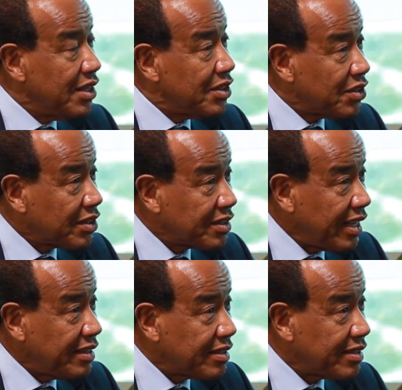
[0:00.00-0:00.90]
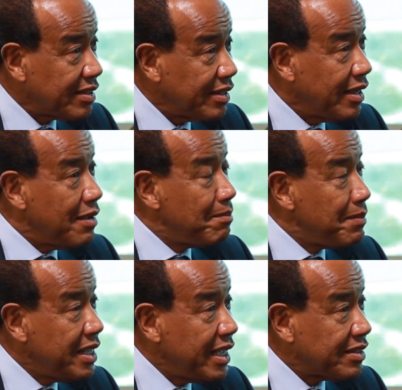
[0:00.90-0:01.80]
Success
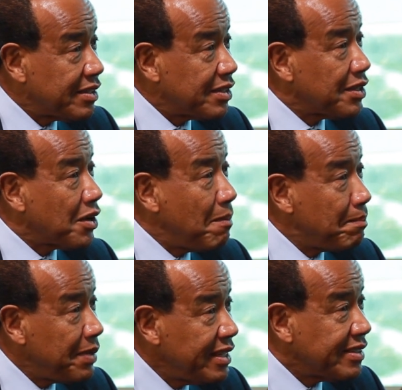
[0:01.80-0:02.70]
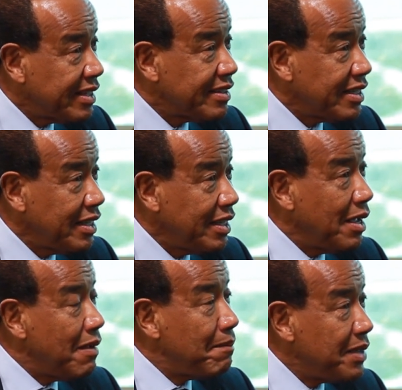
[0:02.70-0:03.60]
begets complacency,
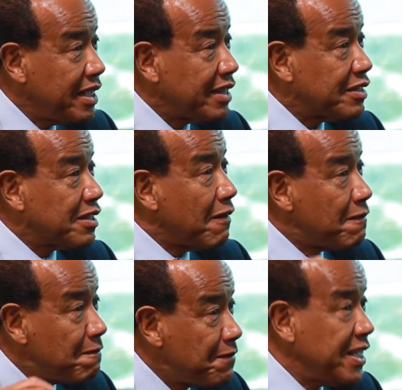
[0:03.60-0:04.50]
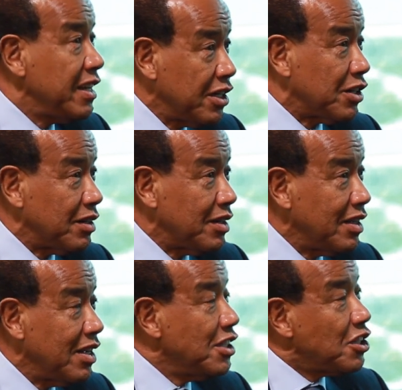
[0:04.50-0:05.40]
begets failure.
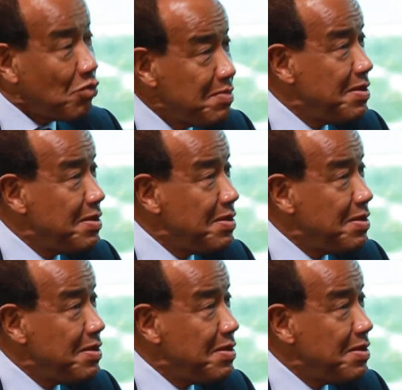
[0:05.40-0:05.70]
So we